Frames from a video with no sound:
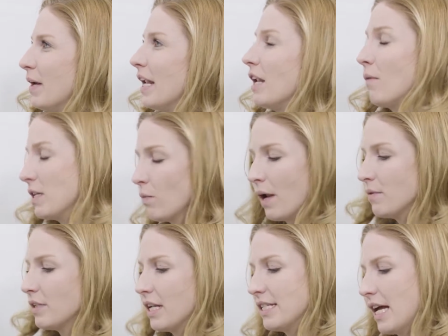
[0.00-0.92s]
But anyways, what I
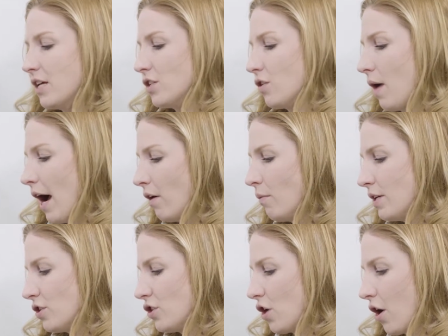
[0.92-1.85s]
was going to say is, so how do
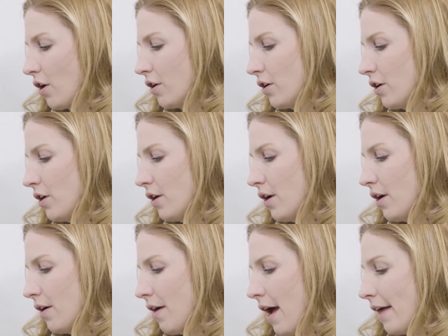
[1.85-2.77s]
we start,
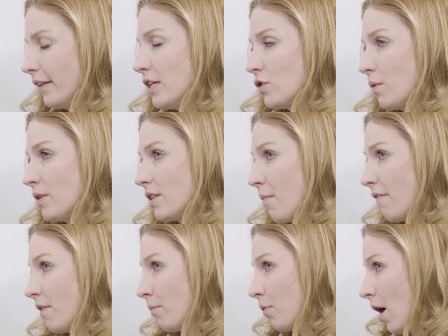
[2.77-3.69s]
at least with some
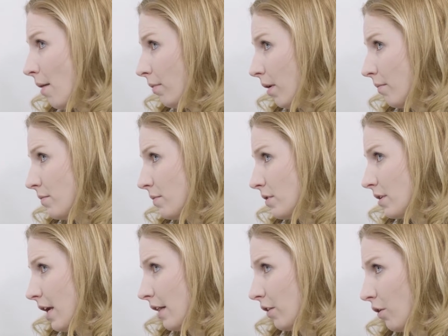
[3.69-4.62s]
of the problems
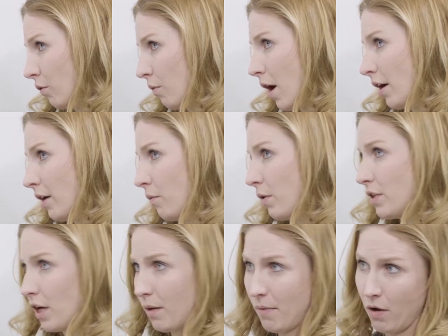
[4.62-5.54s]
in Little Rock? And we're
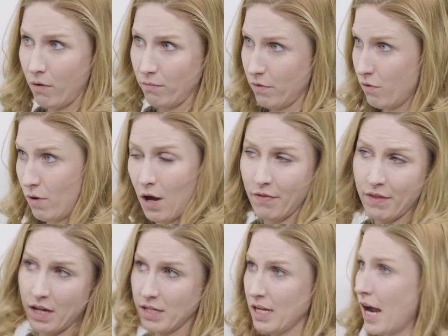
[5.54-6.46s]
talking about
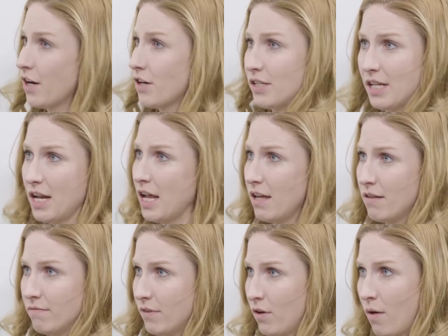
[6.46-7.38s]
throughout the entire
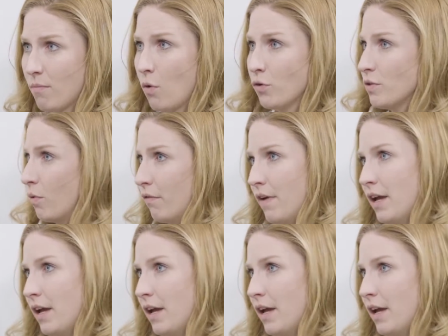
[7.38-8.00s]
city, there are multiple